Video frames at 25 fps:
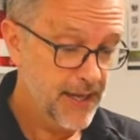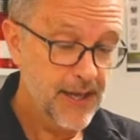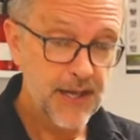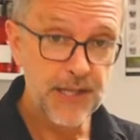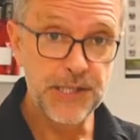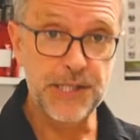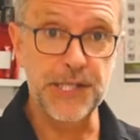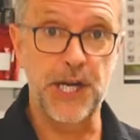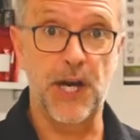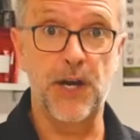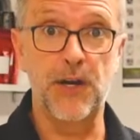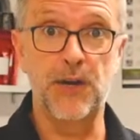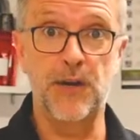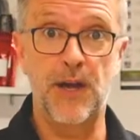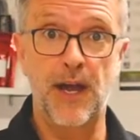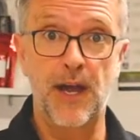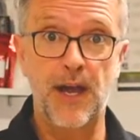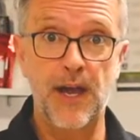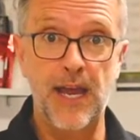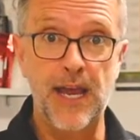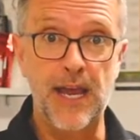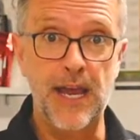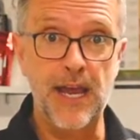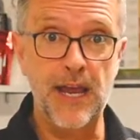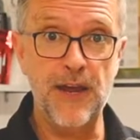So
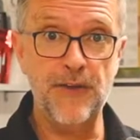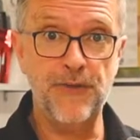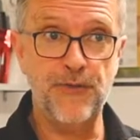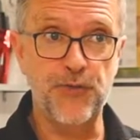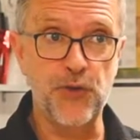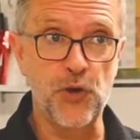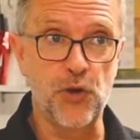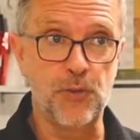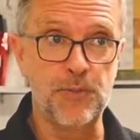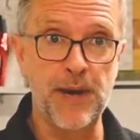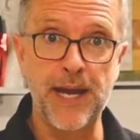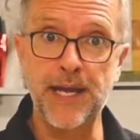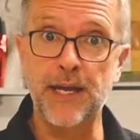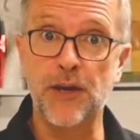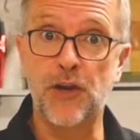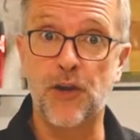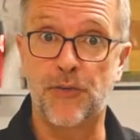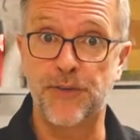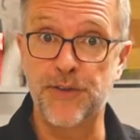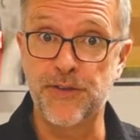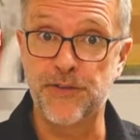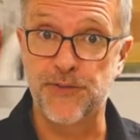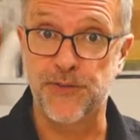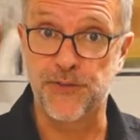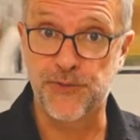if you're making
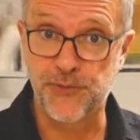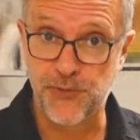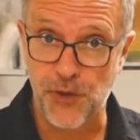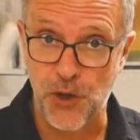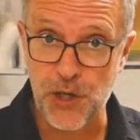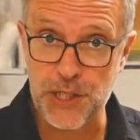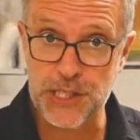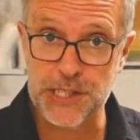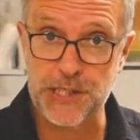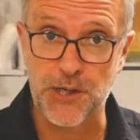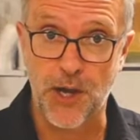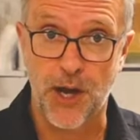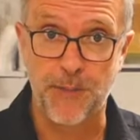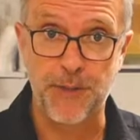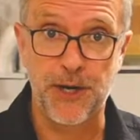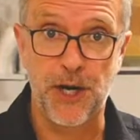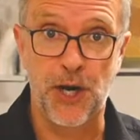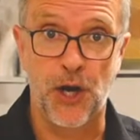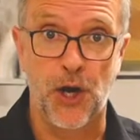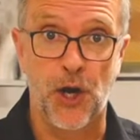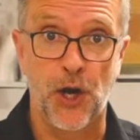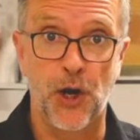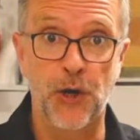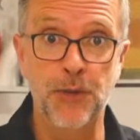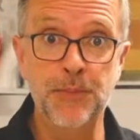coffee for the first time at
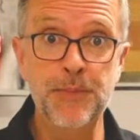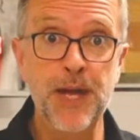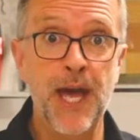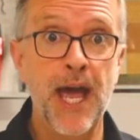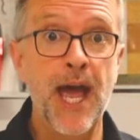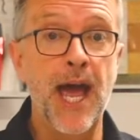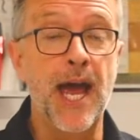home